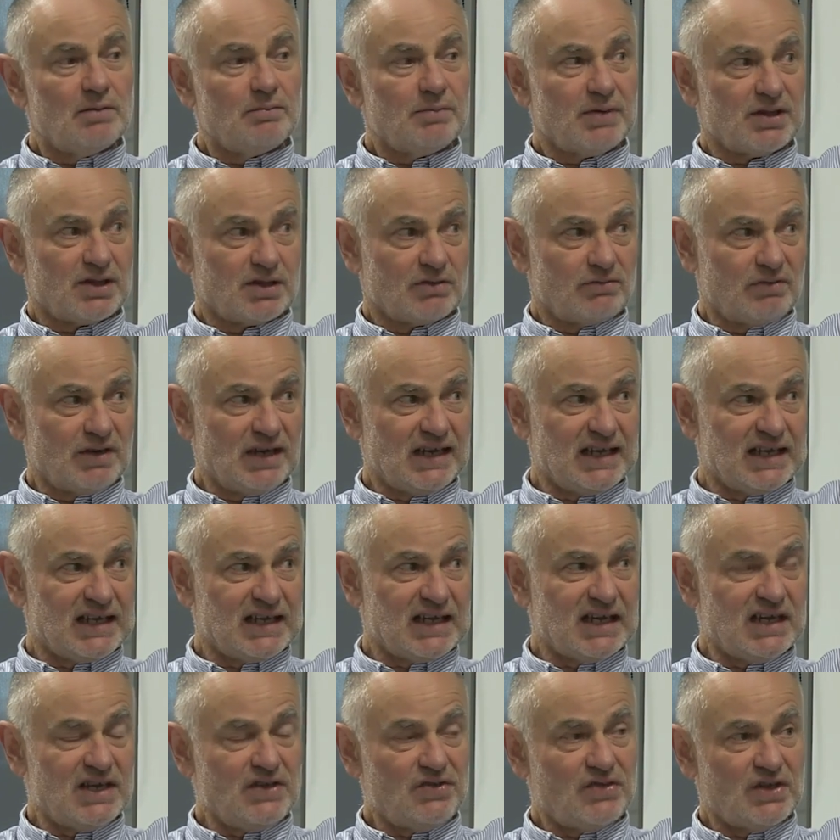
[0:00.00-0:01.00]
But the really
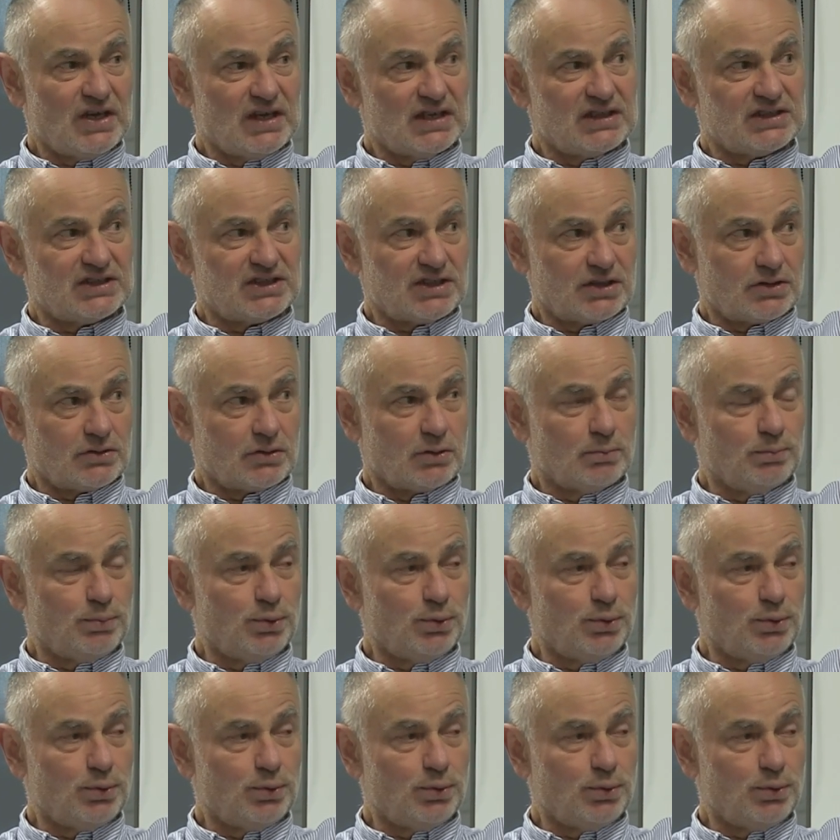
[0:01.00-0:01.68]
key things that are